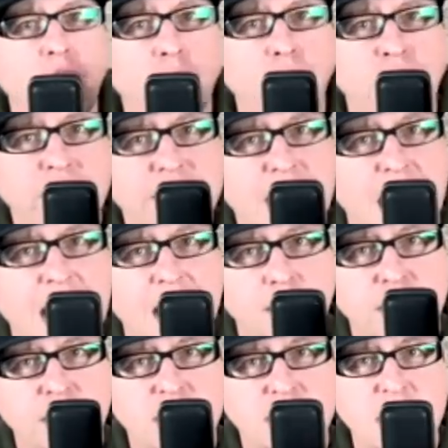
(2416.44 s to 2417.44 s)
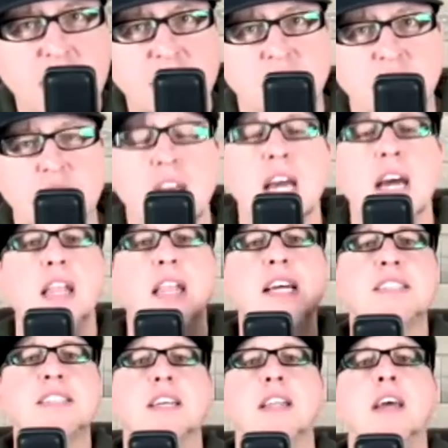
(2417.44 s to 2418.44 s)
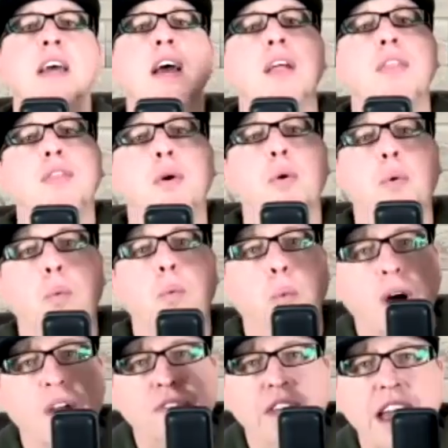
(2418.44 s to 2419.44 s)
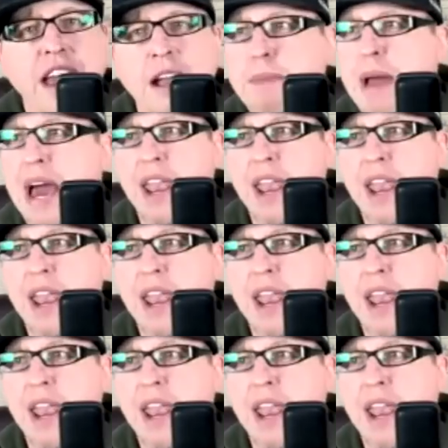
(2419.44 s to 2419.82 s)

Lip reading: the times and seasons. Listen, one thing about